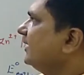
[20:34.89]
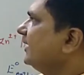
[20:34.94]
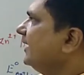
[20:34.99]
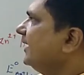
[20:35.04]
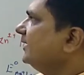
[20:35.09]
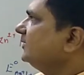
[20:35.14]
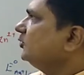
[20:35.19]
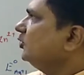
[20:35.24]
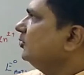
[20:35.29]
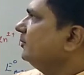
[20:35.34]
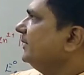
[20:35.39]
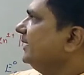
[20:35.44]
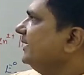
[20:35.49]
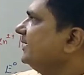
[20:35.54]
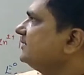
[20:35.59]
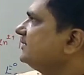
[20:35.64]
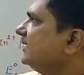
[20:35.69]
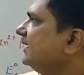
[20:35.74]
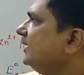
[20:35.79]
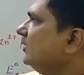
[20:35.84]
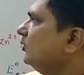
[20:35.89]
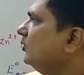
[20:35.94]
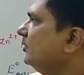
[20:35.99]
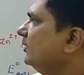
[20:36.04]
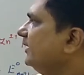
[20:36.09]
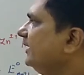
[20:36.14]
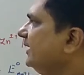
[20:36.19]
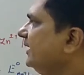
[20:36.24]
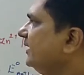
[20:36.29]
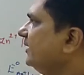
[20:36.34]
Cathode minus
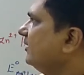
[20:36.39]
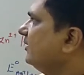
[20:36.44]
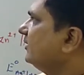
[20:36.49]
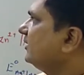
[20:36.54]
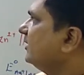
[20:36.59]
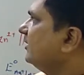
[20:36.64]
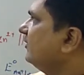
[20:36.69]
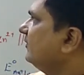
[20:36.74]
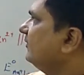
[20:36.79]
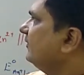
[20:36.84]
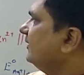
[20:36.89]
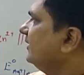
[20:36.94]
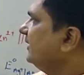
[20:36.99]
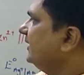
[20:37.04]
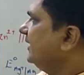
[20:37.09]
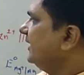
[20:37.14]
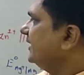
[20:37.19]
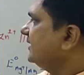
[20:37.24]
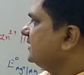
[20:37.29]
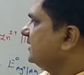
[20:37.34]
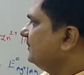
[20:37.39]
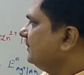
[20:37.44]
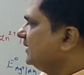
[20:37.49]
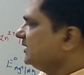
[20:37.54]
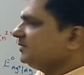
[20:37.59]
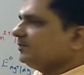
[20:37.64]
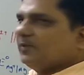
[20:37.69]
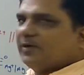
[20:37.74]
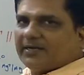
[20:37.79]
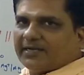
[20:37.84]
anode. E naught of Ag
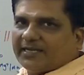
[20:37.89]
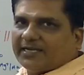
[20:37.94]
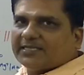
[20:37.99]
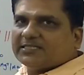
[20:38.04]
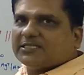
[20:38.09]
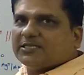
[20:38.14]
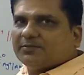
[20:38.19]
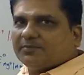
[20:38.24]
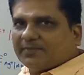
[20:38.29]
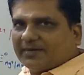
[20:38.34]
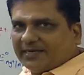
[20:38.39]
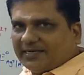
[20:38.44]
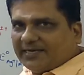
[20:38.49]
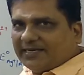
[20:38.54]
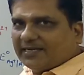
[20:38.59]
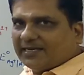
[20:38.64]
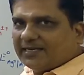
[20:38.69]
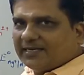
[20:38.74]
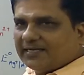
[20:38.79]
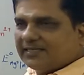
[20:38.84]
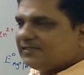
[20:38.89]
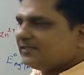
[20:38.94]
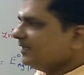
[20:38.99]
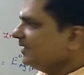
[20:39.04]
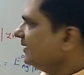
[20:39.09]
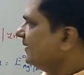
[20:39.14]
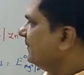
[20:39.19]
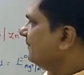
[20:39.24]
plus bar Ag minus